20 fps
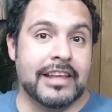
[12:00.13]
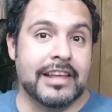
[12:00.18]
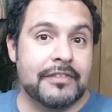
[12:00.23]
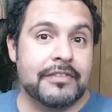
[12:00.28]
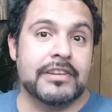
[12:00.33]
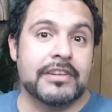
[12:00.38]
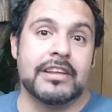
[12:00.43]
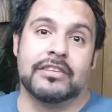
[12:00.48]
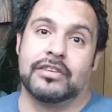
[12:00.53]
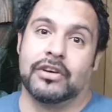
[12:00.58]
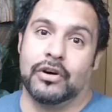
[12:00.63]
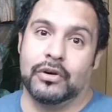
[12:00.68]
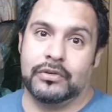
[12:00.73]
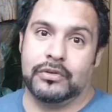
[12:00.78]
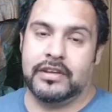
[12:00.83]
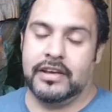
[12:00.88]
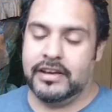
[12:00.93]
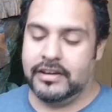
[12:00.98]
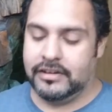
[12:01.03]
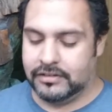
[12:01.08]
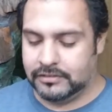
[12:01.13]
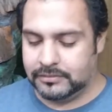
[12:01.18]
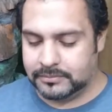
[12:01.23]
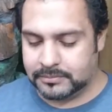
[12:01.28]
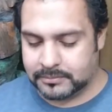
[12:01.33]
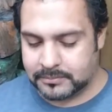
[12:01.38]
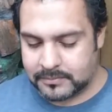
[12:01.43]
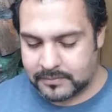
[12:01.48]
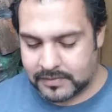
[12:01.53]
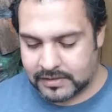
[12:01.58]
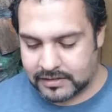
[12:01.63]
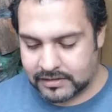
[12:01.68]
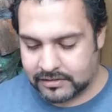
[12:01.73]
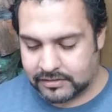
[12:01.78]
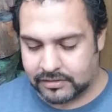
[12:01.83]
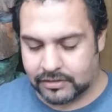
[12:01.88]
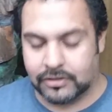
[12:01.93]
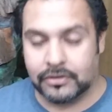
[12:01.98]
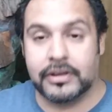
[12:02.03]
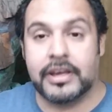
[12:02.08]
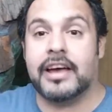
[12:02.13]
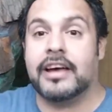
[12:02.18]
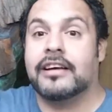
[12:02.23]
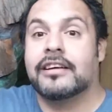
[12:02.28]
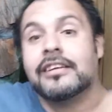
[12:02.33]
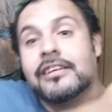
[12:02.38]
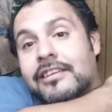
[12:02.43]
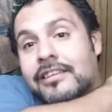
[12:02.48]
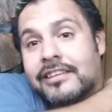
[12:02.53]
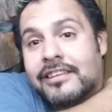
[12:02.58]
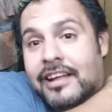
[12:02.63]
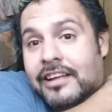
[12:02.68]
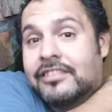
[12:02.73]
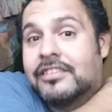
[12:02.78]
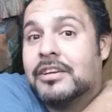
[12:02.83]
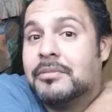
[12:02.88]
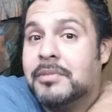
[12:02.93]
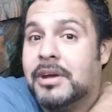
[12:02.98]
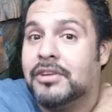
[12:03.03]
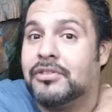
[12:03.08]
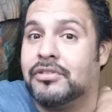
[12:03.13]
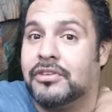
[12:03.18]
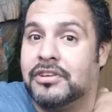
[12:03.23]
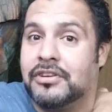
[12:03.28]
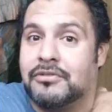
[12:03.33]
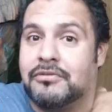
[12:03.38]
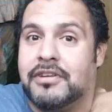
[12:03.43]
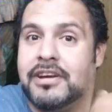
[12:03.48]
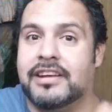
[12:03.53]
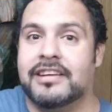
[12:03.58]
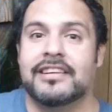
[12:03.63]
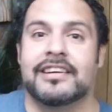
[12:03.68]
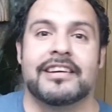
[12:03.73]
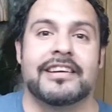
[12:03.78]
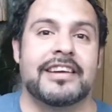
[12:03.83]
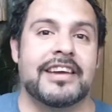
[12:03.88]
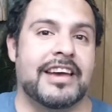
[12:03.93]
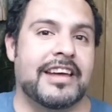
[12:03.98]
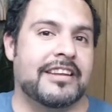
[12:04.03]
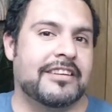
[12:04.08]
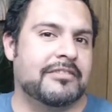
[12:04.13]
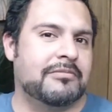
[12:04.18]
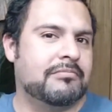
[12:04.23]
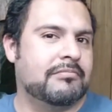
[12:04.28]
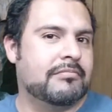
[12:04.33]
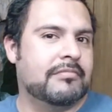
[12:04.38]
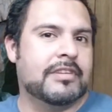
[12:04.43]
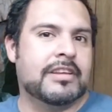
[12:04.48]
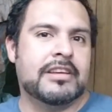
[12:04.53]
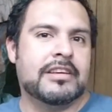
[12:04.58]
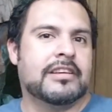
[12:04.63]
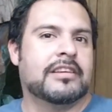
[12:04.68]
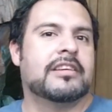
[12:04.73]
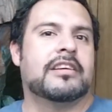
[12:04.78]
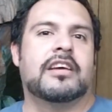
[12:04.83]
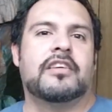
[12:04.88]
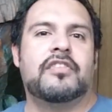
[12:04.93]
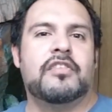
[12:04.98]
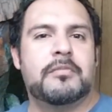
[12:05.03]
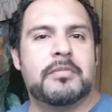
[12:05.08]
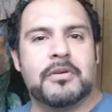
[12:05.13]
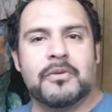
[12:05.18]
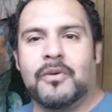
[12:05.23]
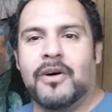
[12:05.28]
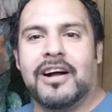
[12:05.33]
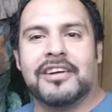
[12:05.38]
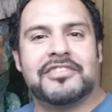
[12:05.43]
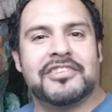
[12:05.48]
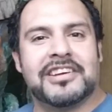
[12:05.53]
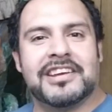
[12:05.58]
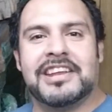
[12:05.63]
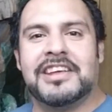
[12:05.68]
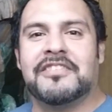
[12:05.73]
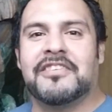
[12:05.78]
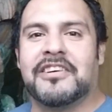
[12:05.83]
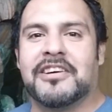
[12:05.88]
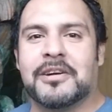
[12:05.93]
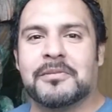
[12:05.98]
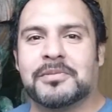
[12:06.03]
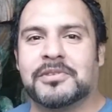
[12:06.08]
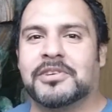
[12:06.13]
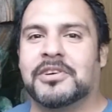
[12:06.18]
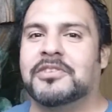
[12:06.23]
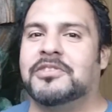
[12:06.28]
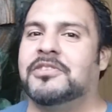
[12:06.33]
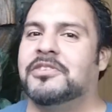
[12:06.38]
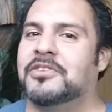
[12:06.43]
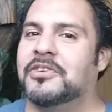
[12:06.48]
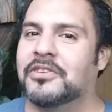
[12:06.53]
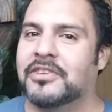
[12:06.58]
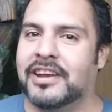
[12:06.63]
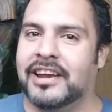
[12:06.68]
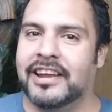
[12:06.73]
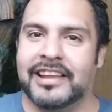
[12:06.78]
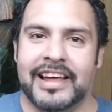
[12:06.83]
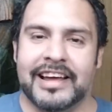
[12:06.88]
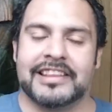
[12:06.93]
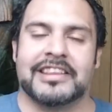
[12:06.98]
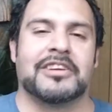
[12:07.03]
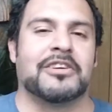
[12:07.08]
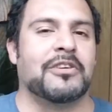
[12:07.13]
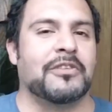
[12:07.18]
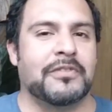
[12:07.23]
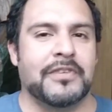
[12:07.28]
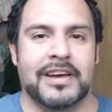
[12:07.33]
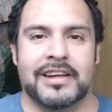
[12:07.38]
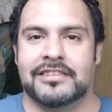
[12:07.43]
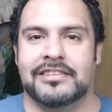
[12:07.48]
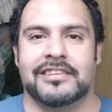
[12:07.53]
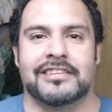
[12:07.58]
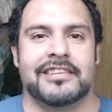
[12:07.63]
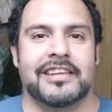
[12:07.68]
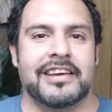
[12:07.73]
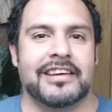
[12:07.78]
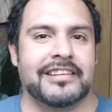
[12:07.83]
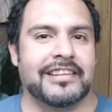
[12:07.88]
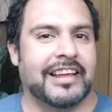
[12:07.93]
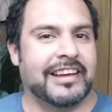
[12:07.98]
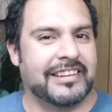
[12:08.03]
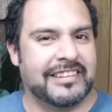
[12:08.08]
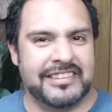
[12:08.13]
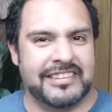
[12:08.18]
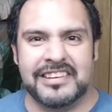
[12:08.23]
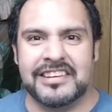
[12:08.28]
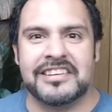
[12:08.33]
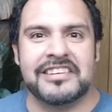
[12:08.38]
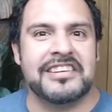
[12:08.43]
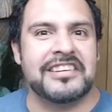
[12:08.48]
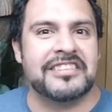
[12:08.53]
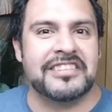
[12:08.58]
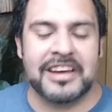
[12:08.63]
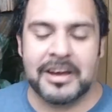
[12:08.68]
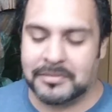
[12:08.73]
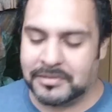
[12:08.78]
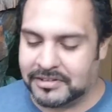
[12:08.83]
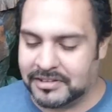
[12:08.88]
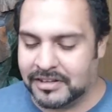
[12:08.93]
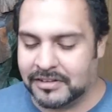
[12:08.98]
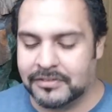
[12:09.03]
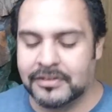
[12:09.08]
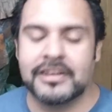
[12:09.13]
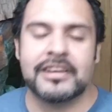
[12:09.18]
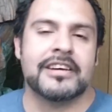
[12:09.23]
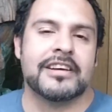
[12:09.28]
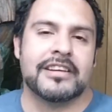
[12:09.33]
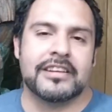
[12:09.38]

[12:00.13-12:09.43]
live in this hotel. So yeah, that's going to be interesting to read. Again, if you've been watching any of our episodes, you know that I like the whole fantasy thing, like D&D type stuff.